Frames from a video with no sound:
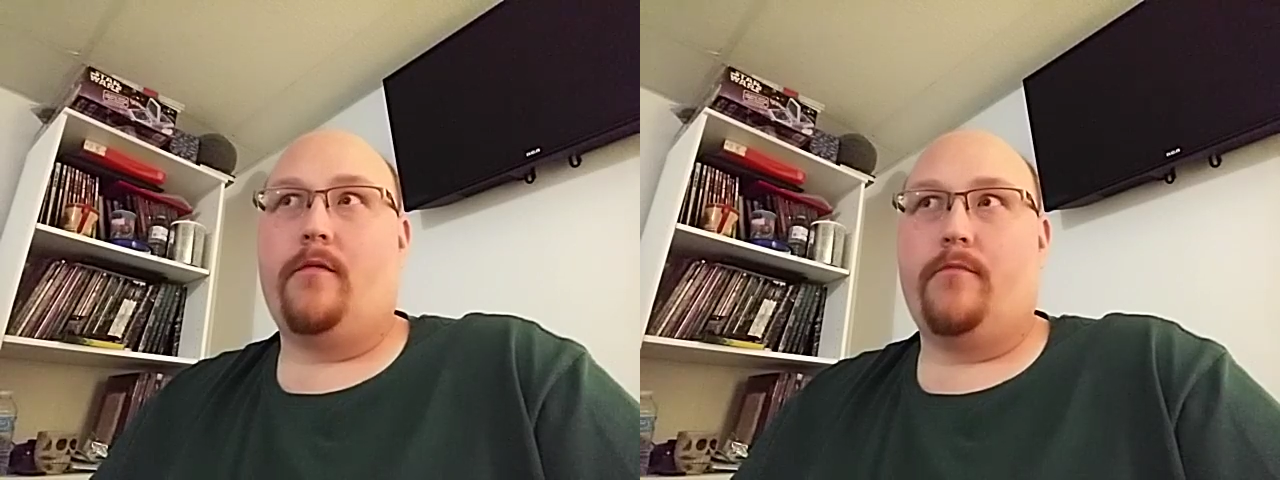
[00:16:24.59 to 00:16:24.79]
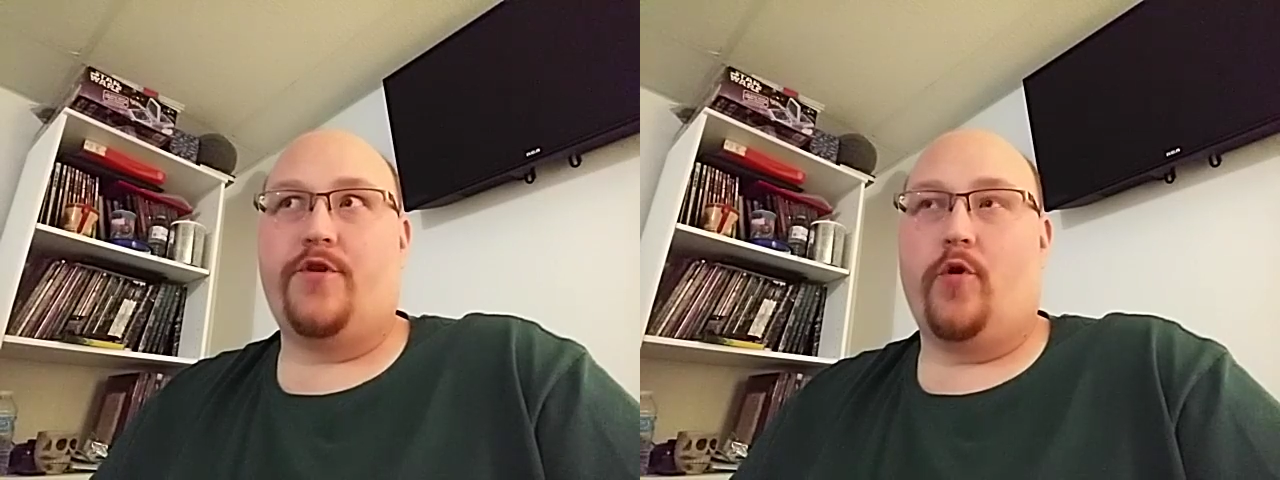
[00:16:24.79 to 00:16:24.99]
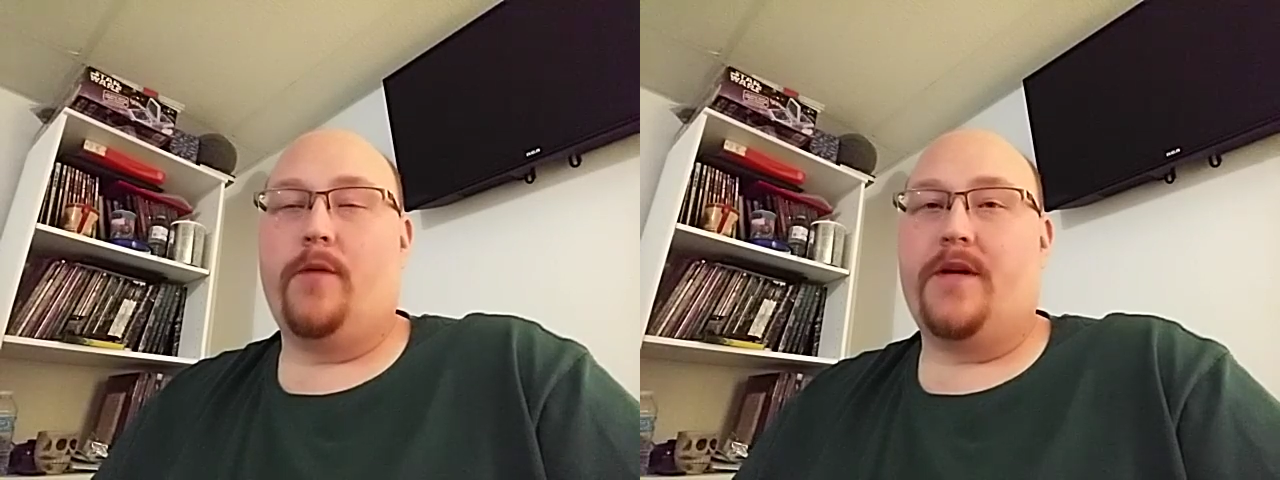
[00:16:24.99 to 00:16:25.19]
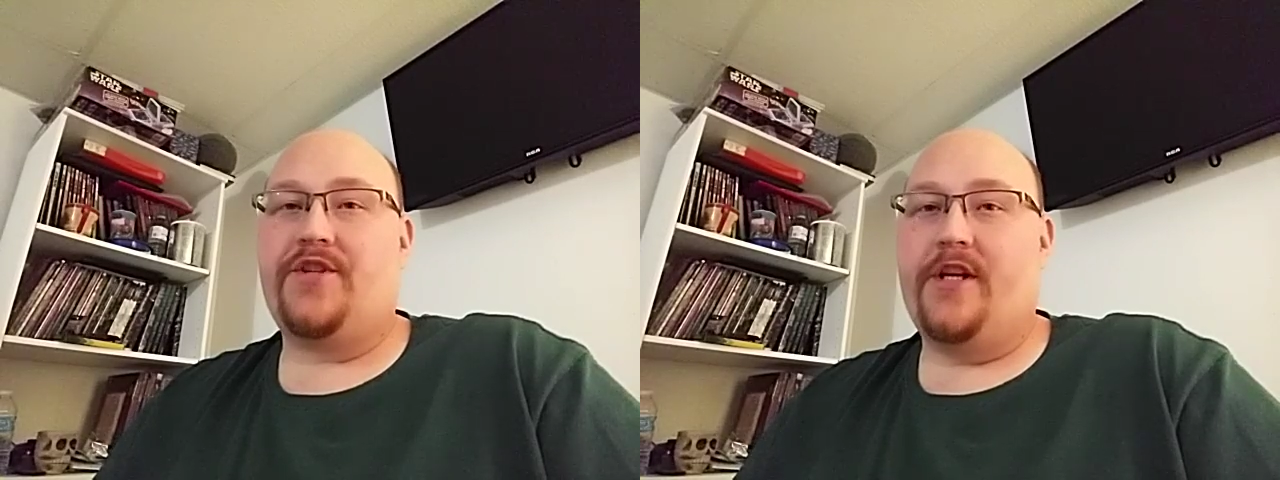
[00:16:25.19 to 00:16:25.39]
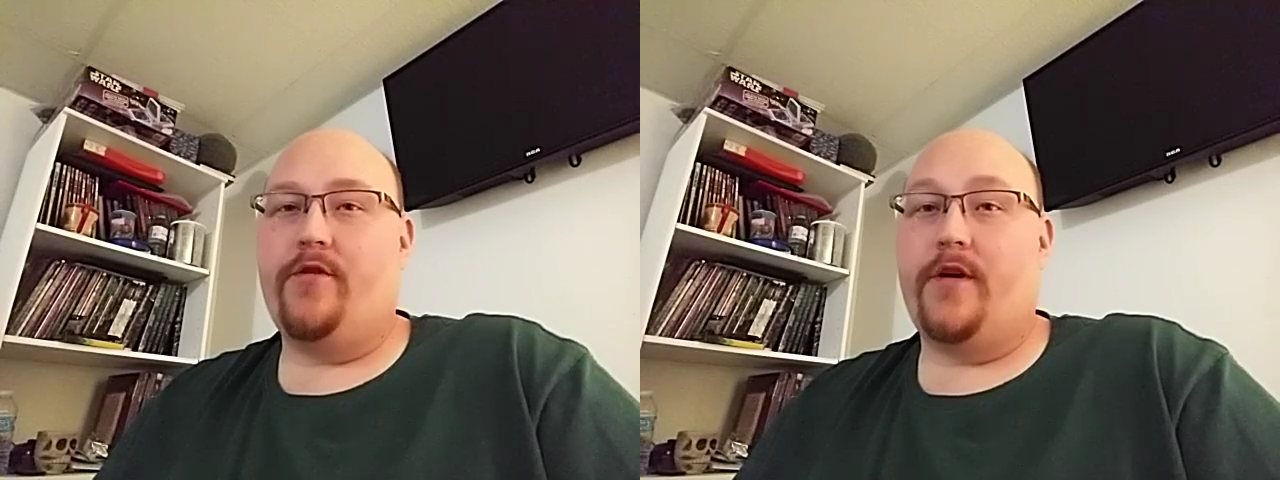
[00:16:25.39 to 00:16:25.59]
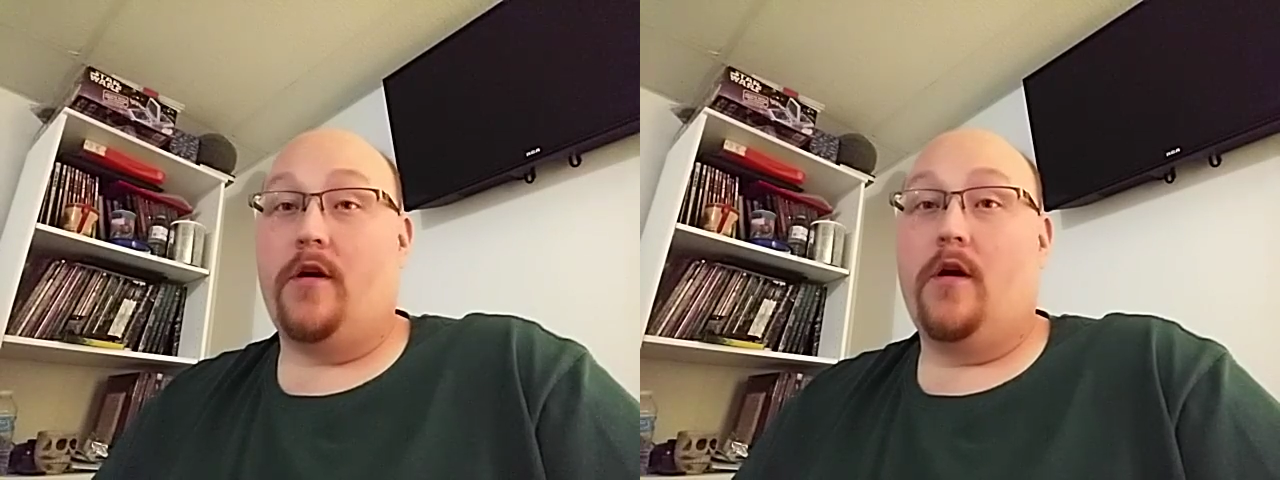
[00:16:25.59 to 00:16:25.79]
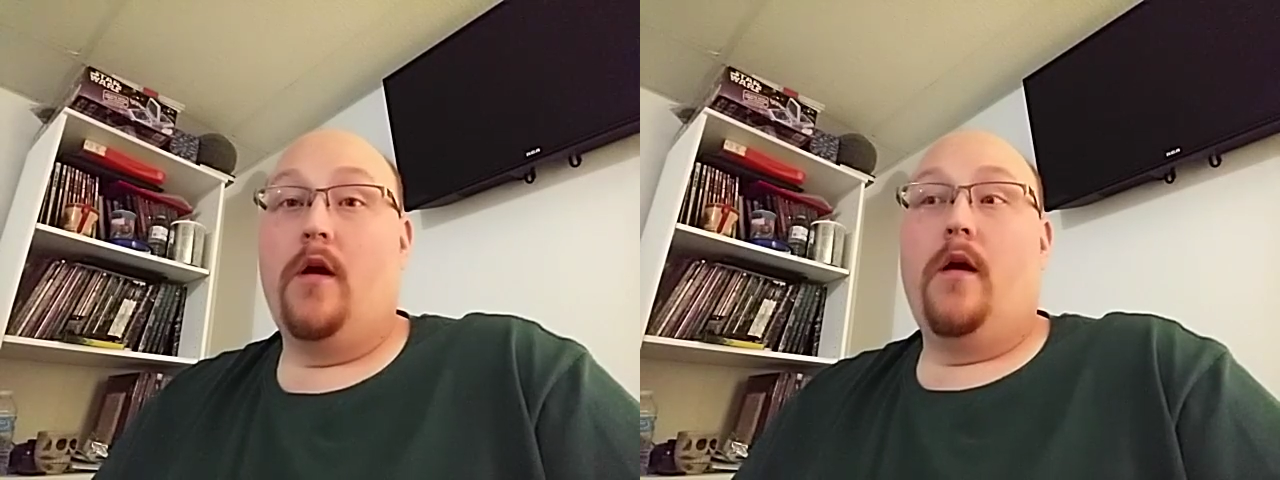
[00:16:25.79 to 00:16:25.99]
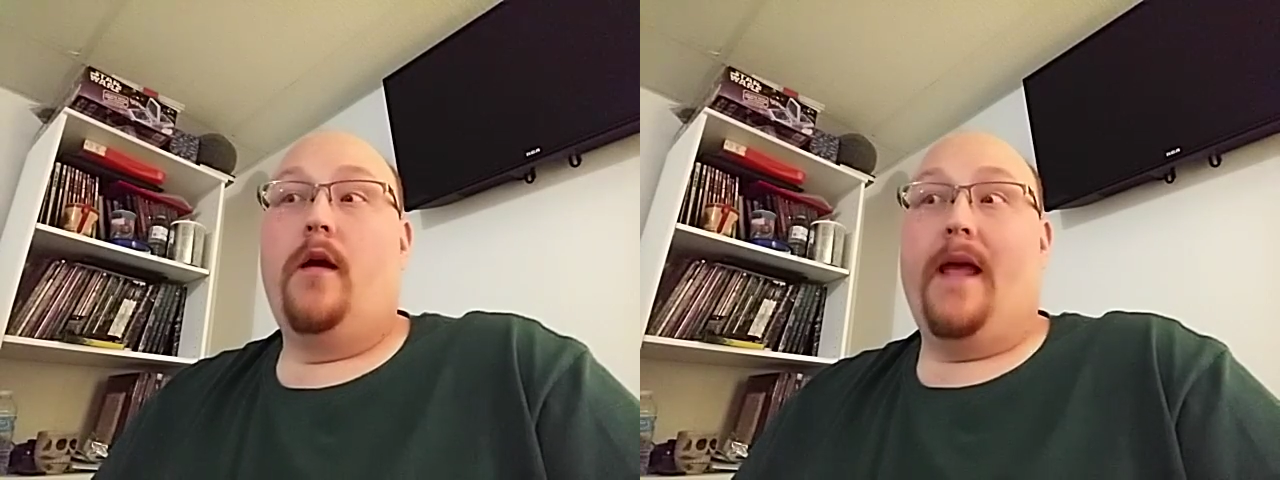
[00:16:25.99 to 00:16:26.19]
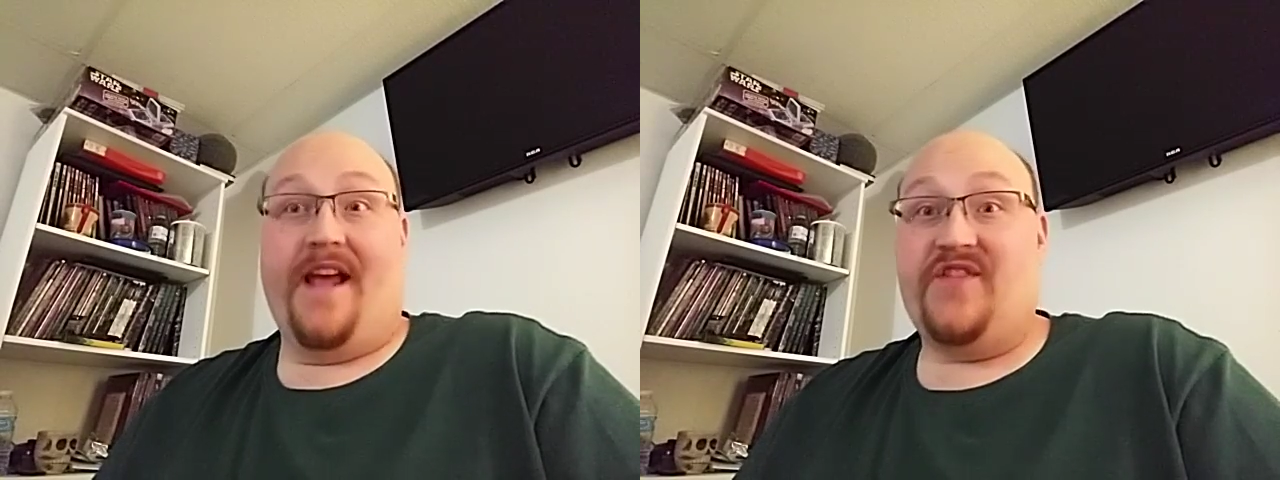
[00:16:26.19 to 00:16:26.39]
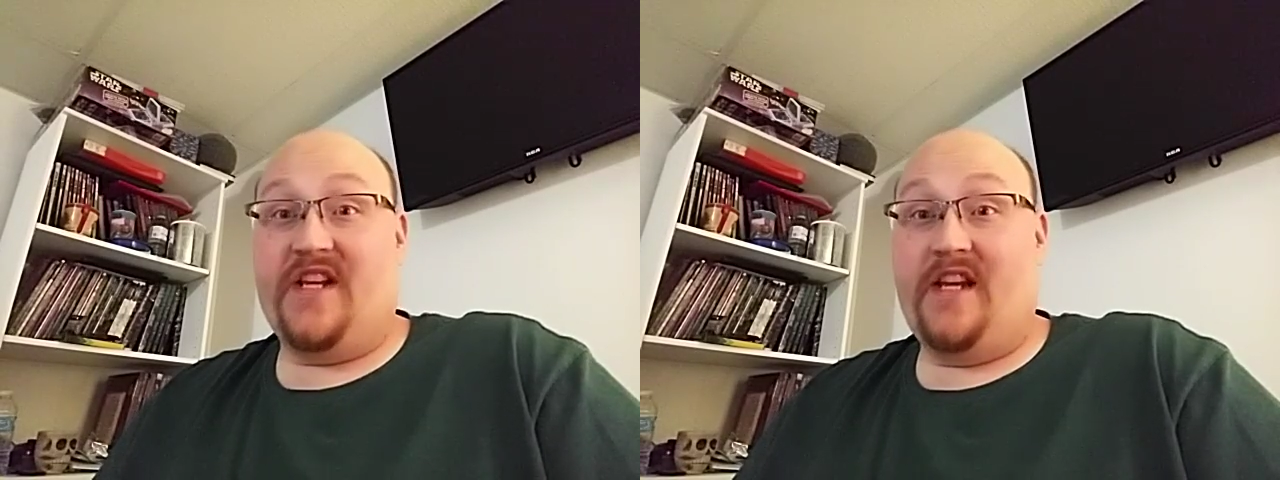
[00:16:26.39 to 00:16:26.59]
and majority of my senior year
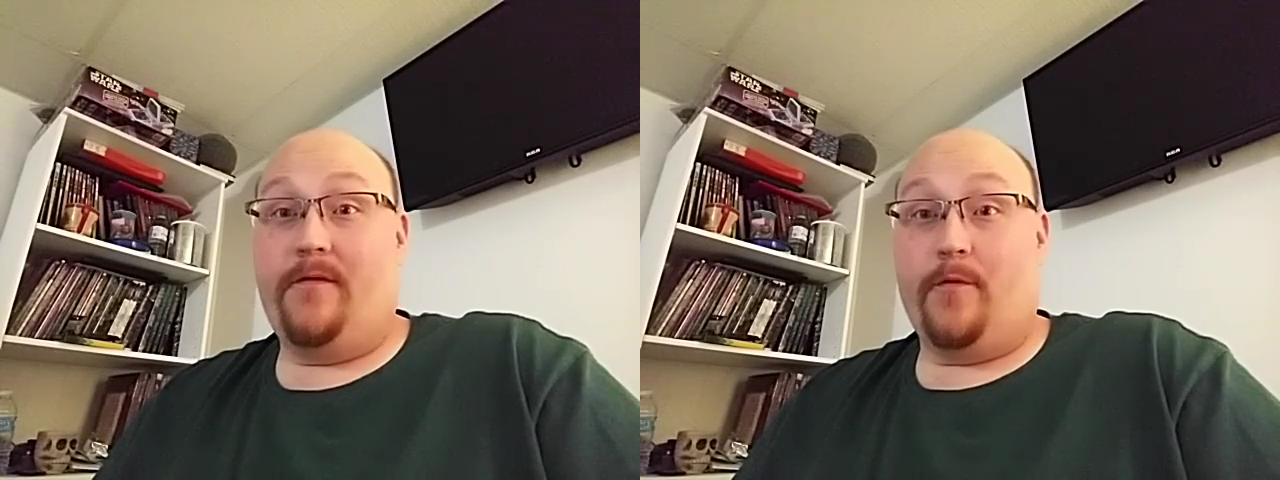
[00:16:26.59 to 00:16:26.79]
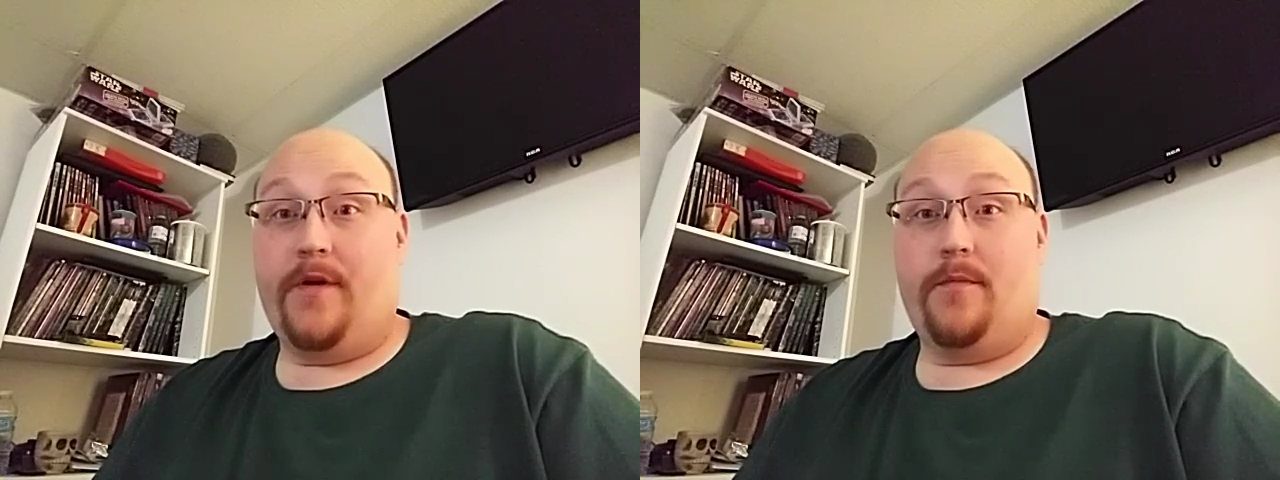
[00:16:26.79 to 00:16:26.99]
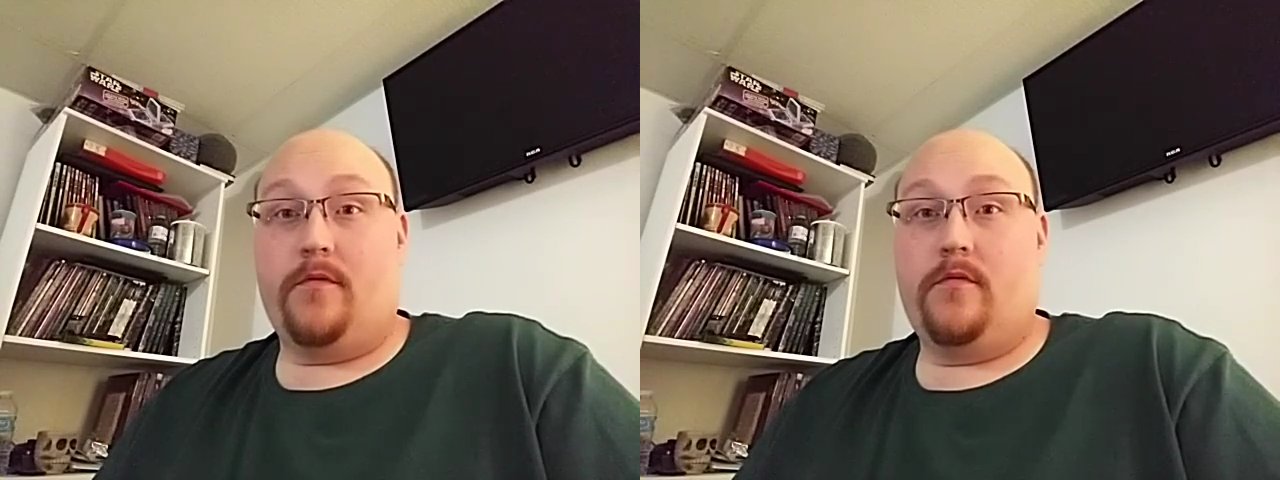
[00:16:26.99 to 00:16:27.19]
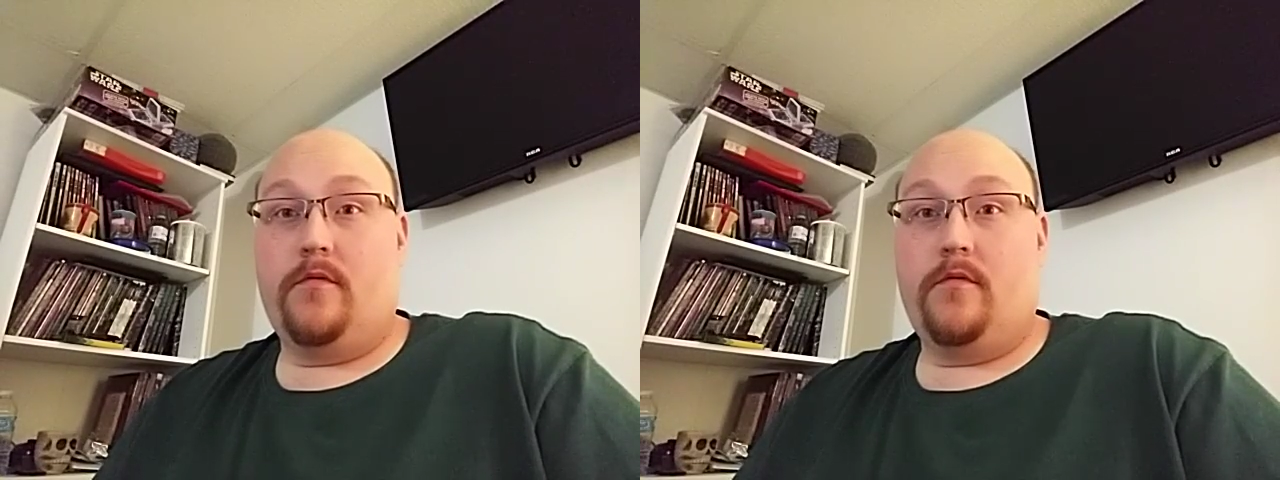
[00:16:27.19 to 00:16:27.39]
STing for people.